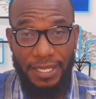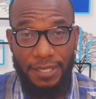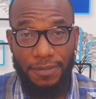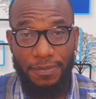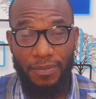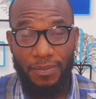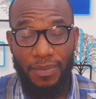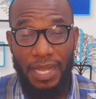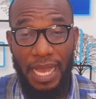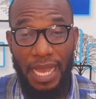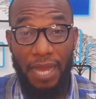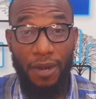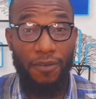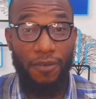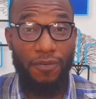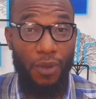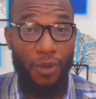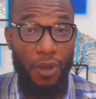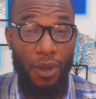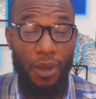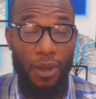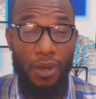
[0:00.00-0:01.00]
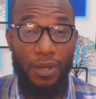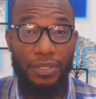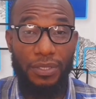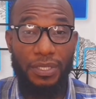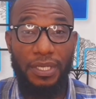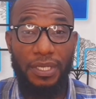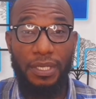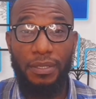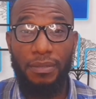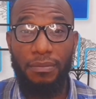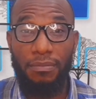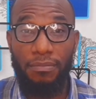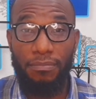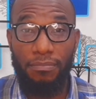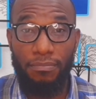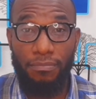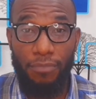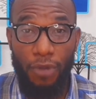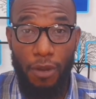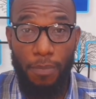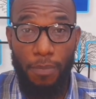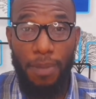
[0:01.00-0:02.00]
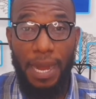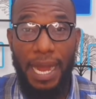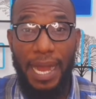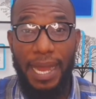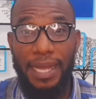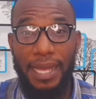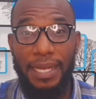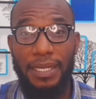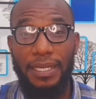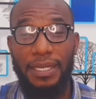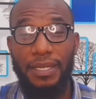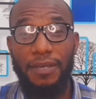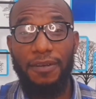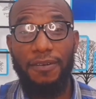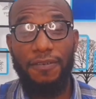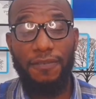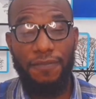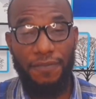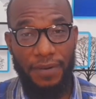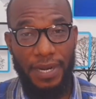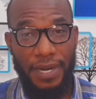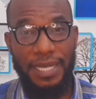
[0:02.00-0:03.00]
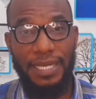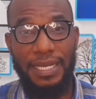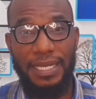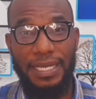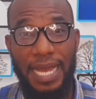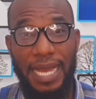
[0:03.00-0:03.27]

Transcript: and of course mobile friendly.